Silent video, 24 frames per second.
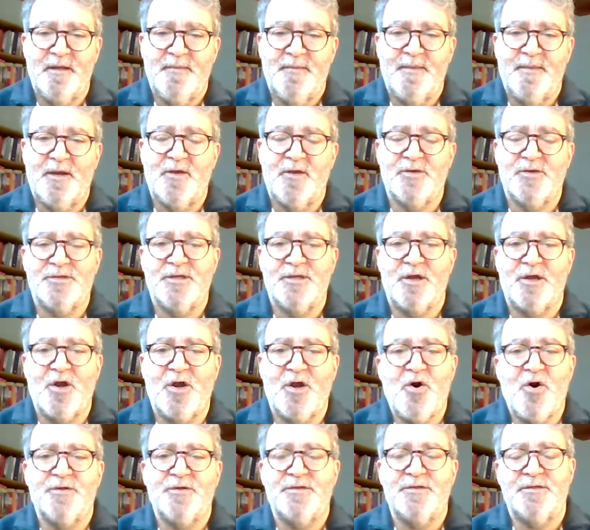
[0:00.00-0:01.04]
because the
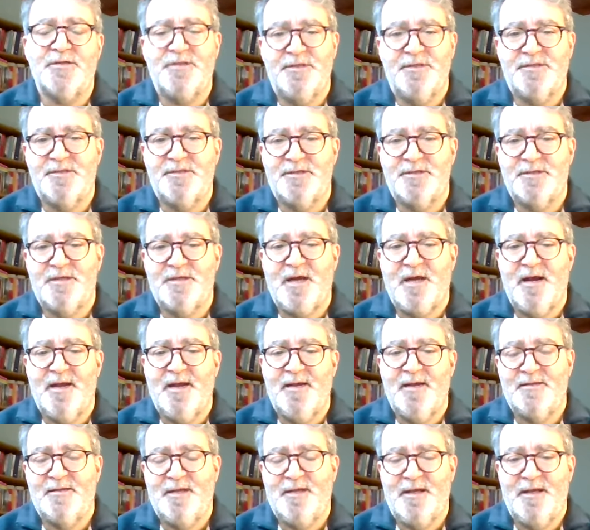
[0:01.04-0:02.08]
cost to
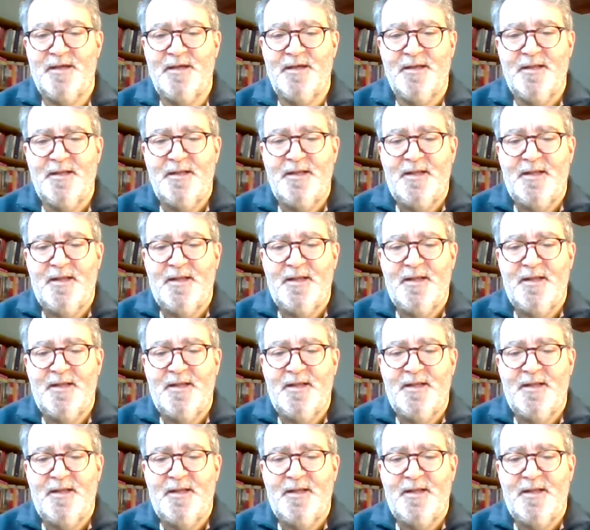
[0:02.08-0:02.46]
society